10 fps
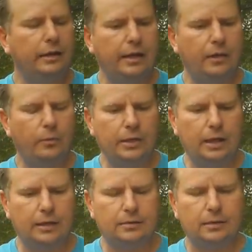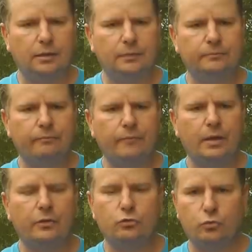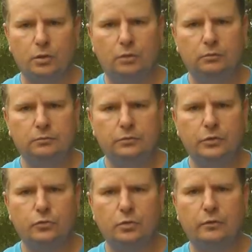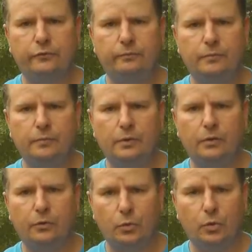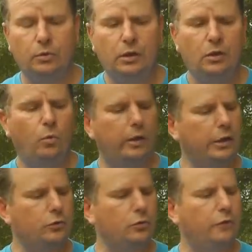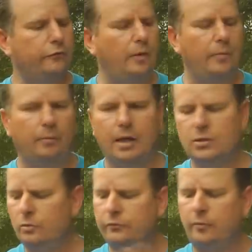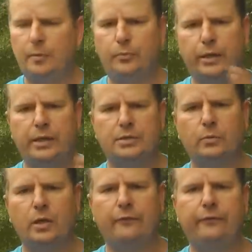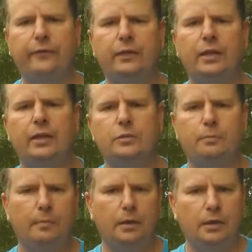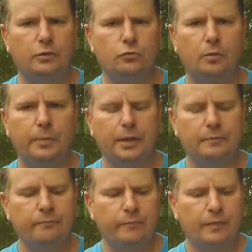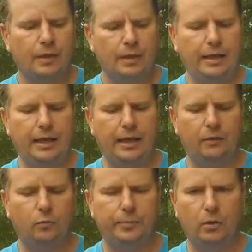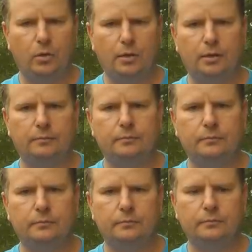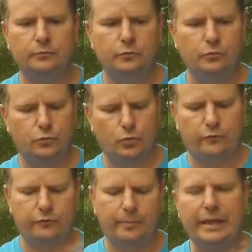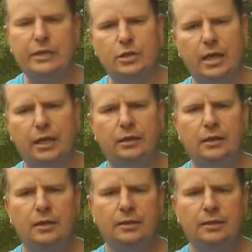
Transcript: Okay, we got uh, the drill. The drill through. We're going to drill from the muzzle and from the breech. We've got a fifteen inch uh, drill bit. And we'll be able to drill from each end